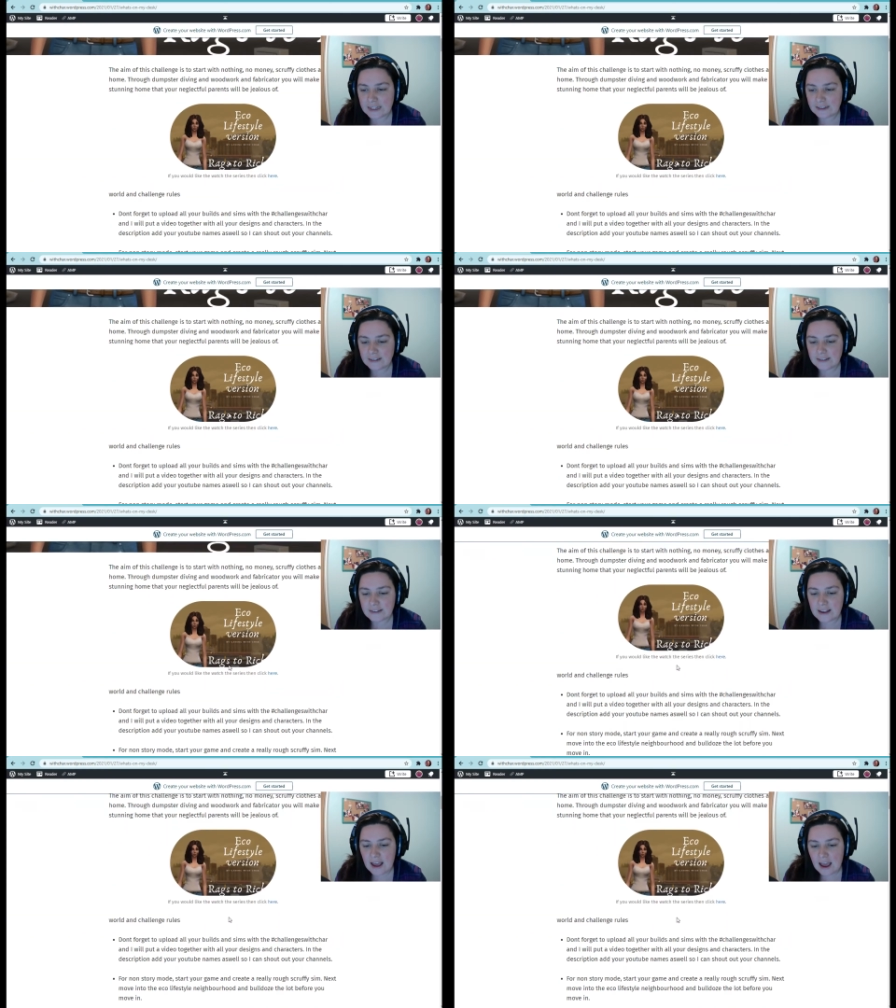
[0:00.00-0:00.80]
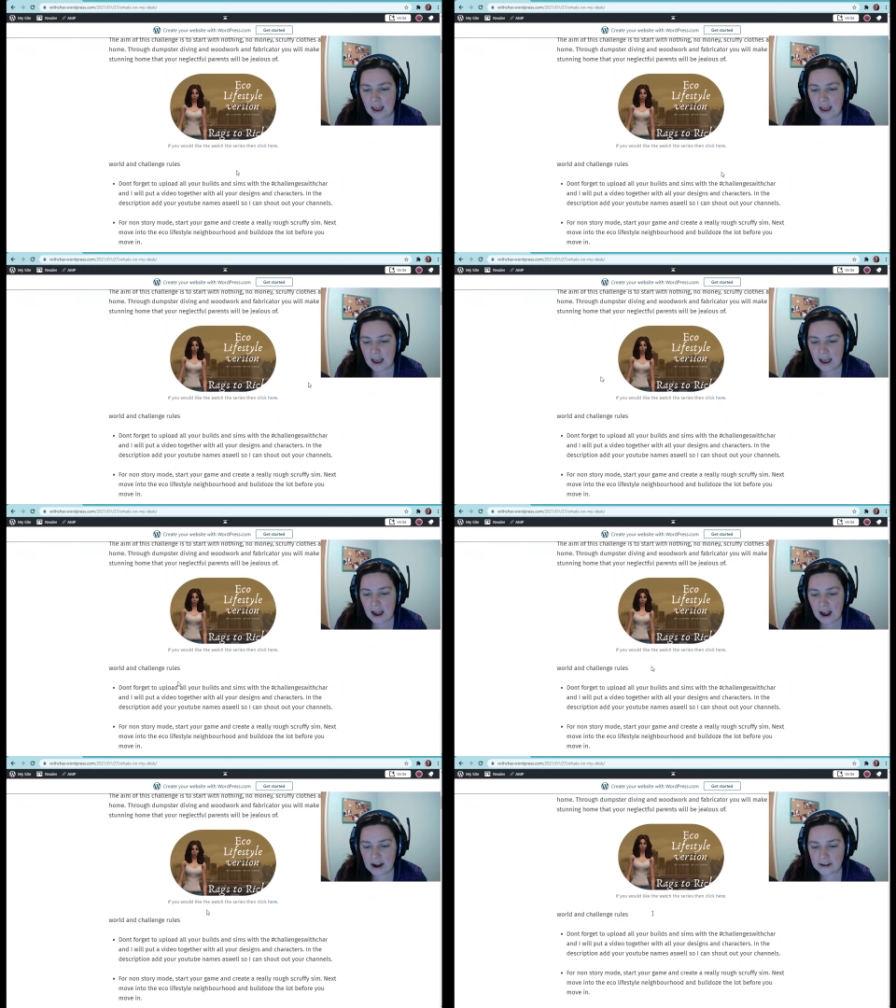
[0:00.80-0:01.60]
this
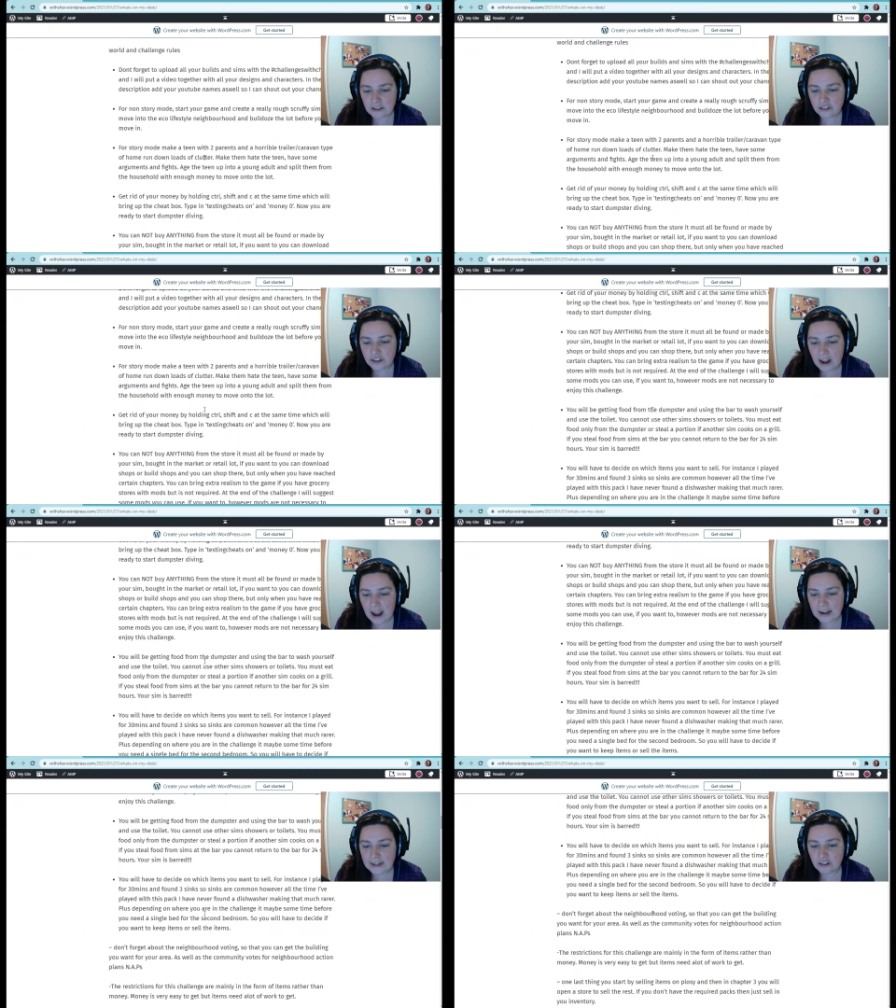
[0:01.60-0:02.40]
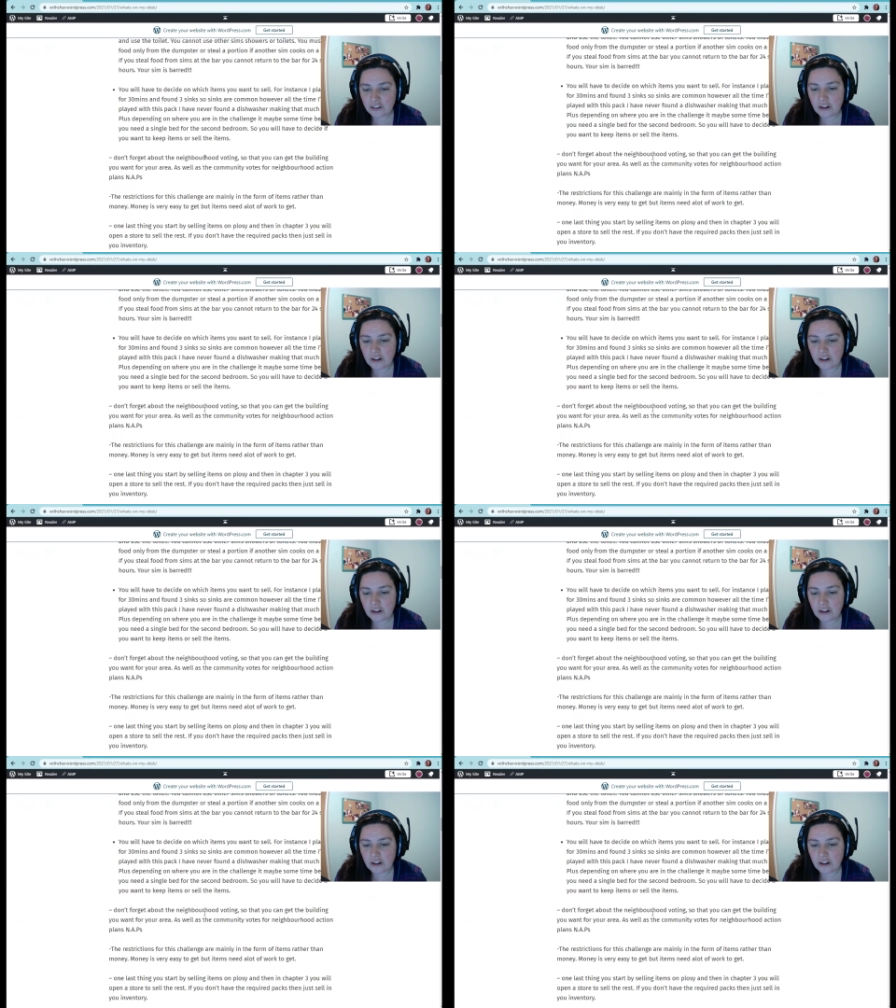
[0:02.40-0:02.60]
uh, challenge.